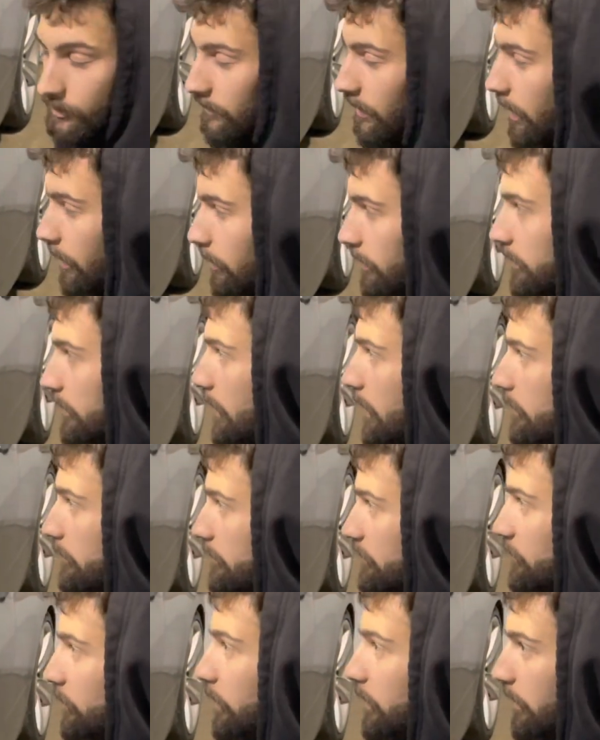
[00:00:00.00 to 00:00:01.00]
I already have a
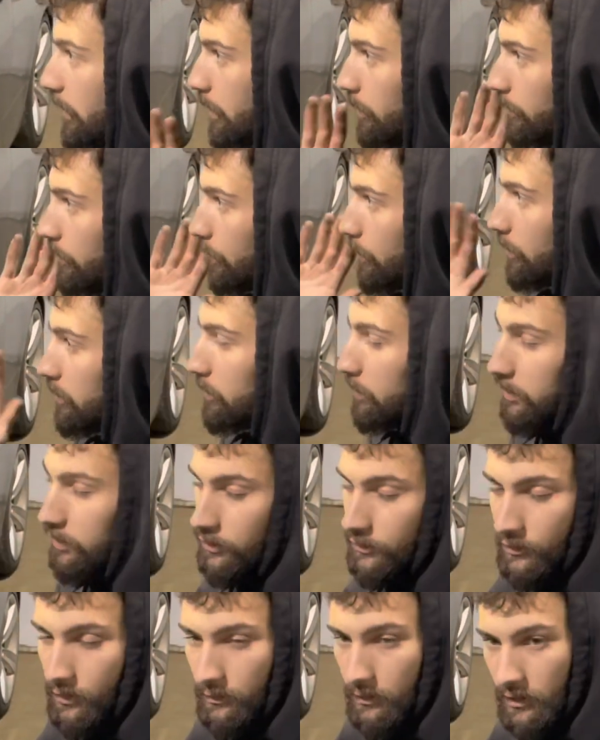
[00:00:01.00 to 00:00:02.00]
set of M3
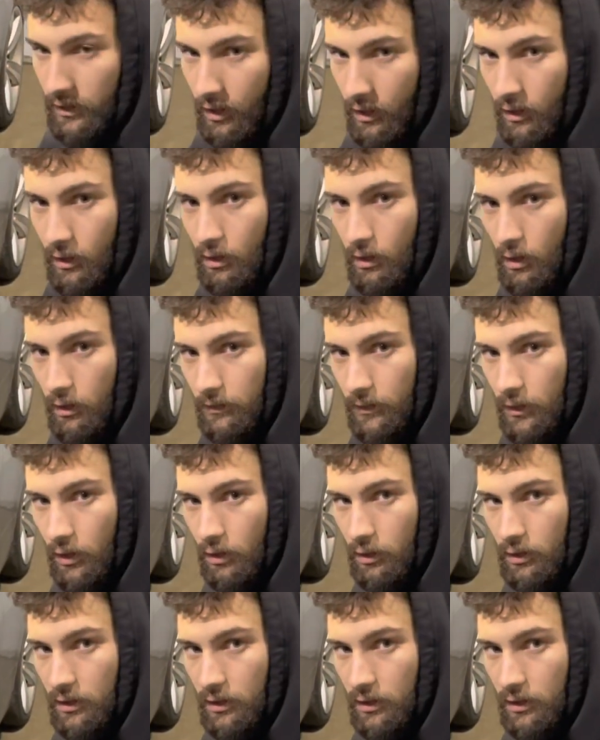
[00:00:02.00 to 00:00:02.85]
wheels over there off another